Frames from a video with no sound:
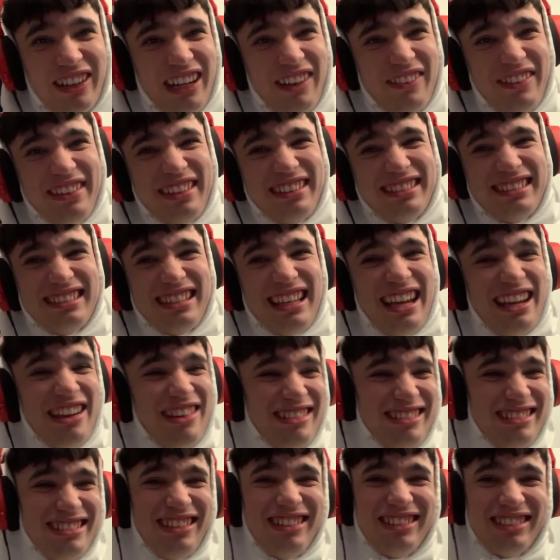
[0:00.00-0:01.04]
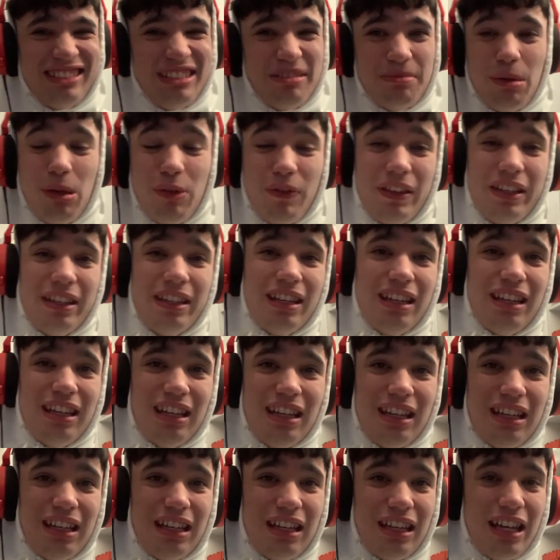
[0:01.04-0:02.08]
have anything else to say. It was a good movie.
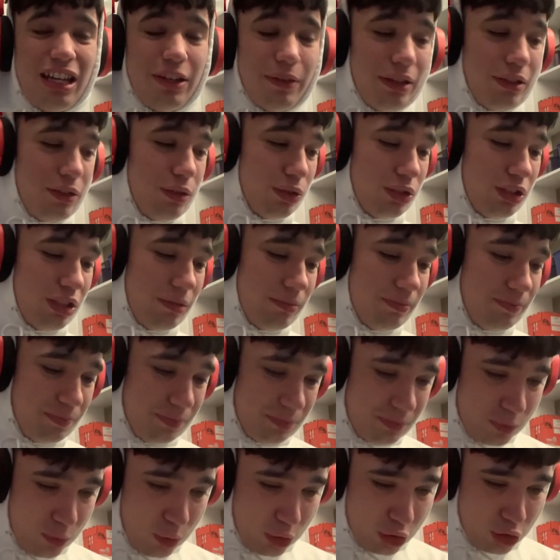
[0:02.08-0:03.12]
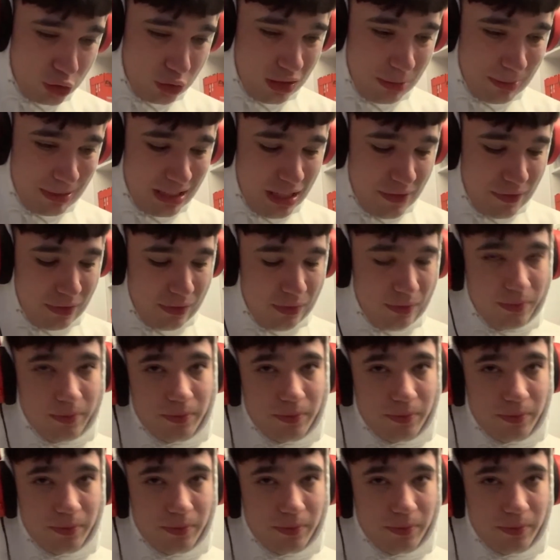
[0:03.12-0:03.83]
Anyway, your turn. What's your number 7?